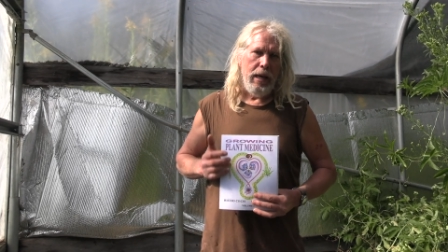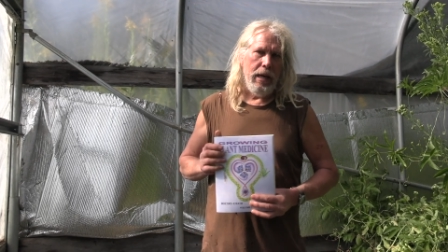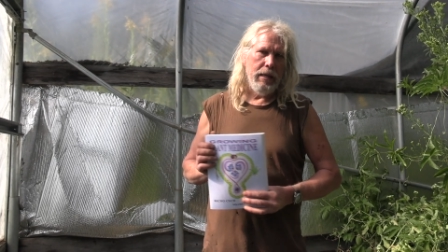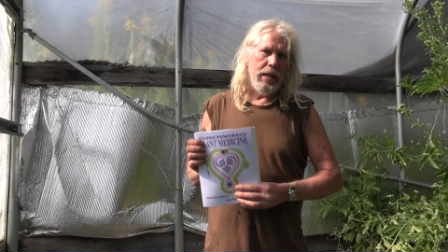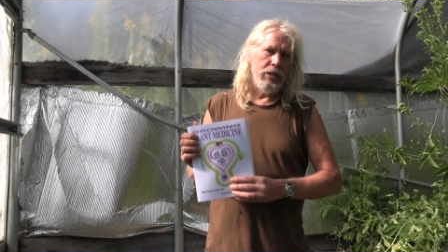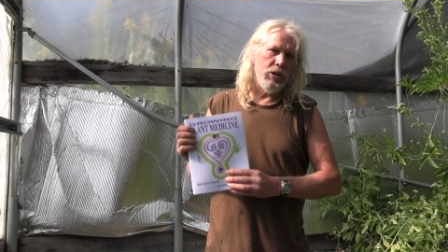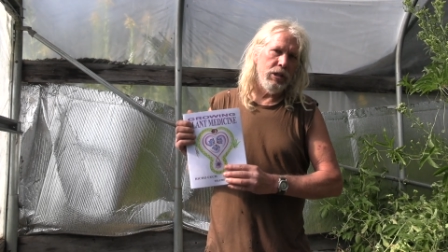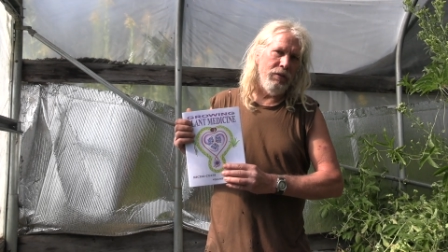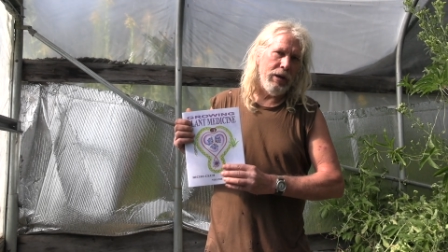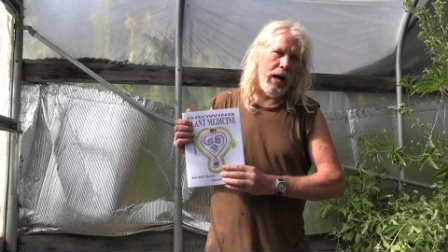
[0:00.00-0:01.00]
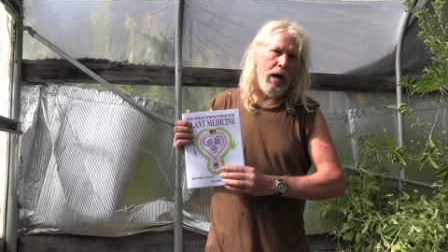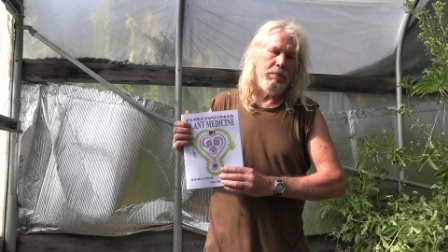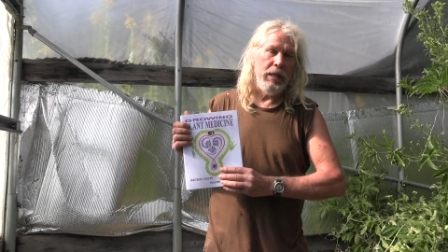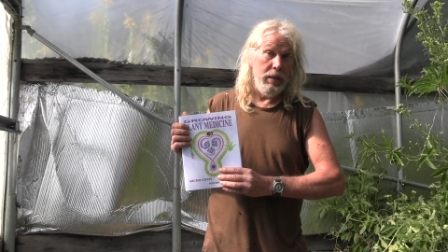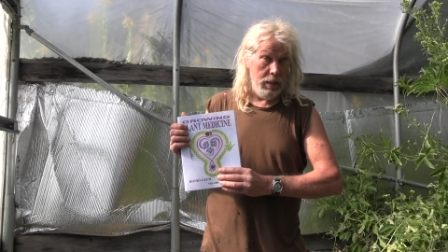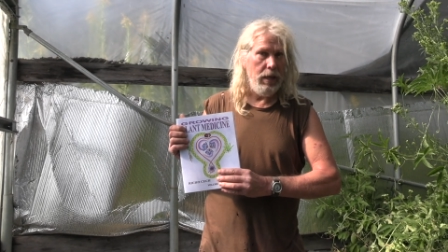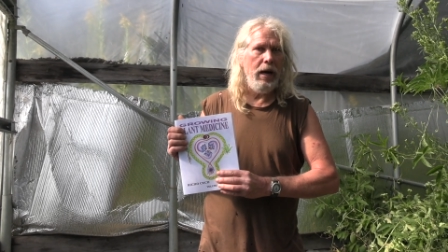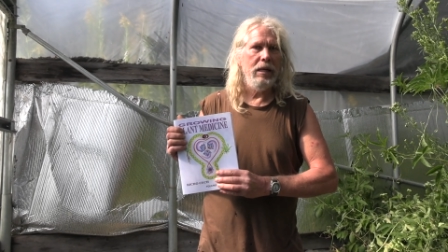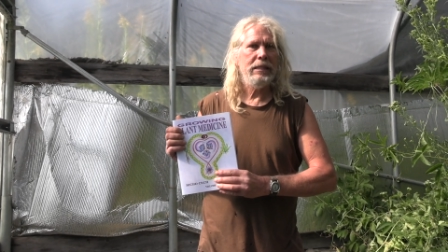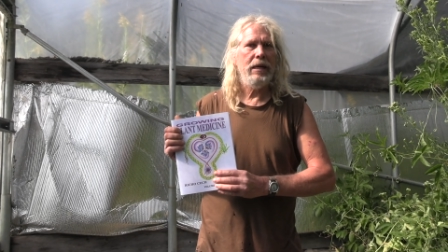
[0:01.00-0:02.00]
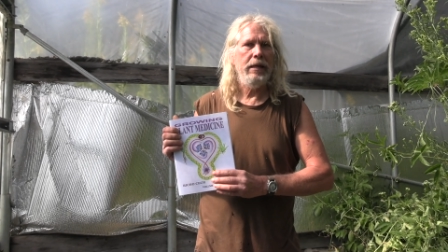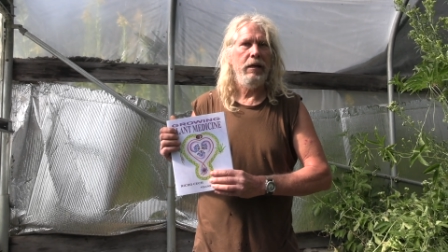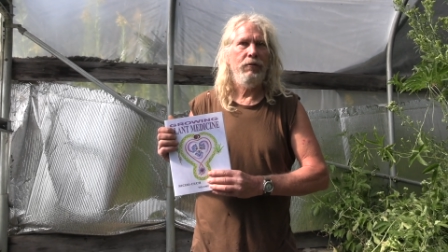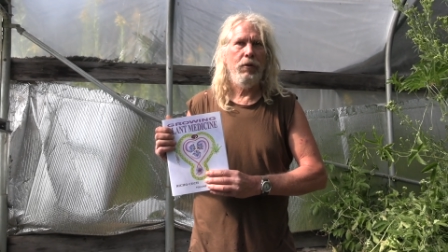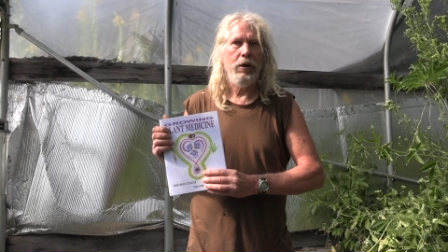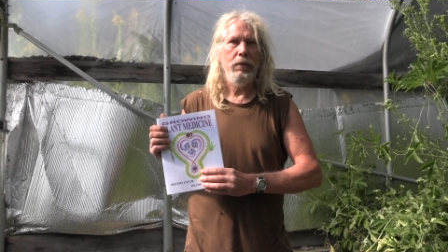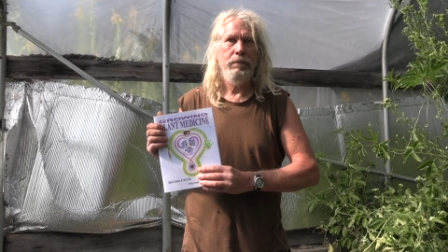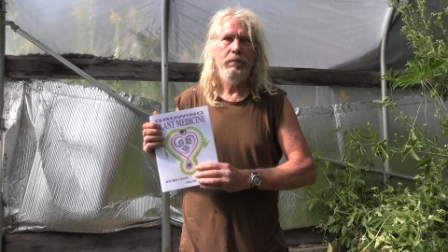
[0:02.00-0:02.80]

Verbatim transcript: and get yourself a copy. I'll sign it for you.